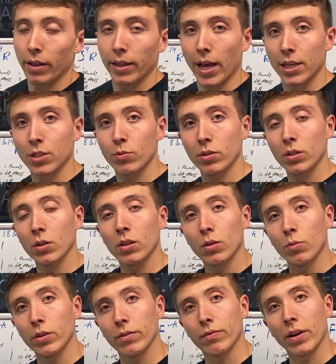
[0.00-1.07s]
Last week,
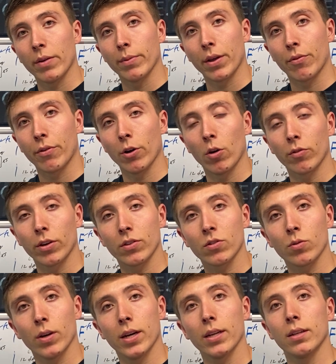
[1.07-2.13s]
we did 5x3 overhead
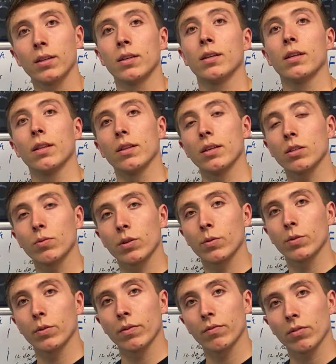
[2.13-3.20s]
squat. This week, we're
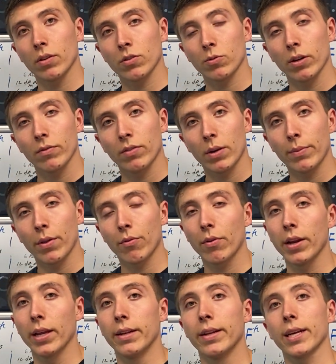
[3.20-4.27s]
doing front squat
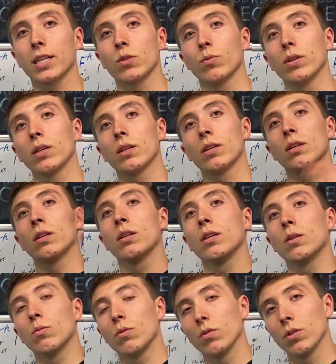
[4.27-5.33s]
5x3, and next week,
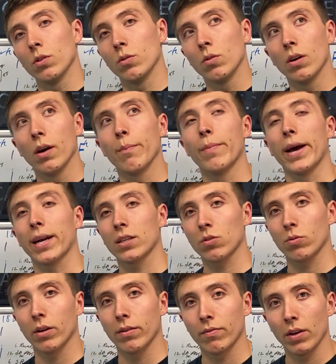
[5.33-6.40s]
we'll do a back
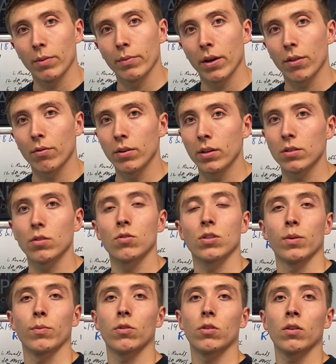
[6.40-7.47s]
squat 5x3. So
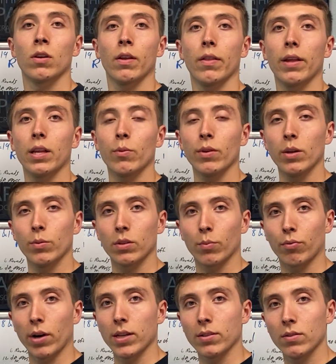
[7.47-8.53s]
similar thing that we did with the
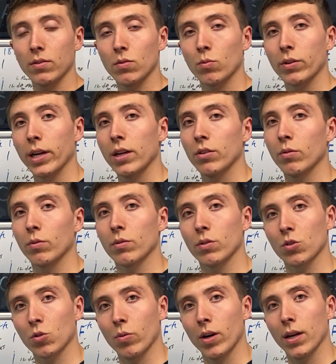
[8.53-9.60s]
presses, we're now doing with the
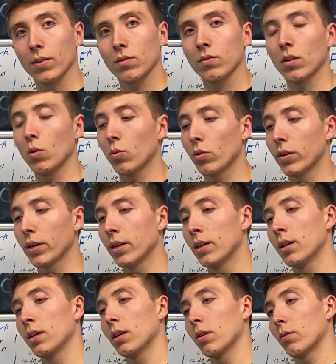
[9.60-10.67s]
squats. Don't worry.
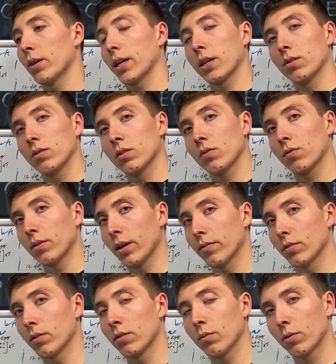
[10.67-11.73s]
We're not gonna do this
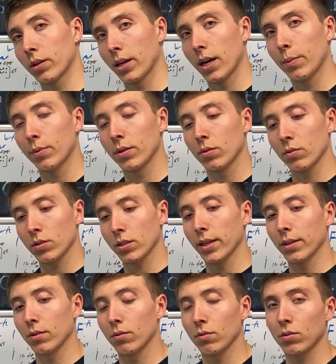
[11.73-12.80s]
forever. We're gonna hop into a
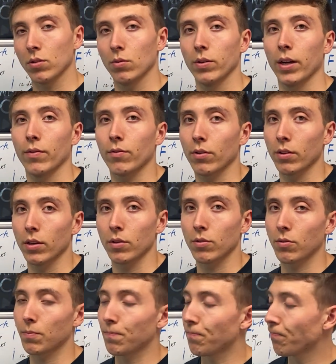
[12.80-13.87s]
cycle soon after this.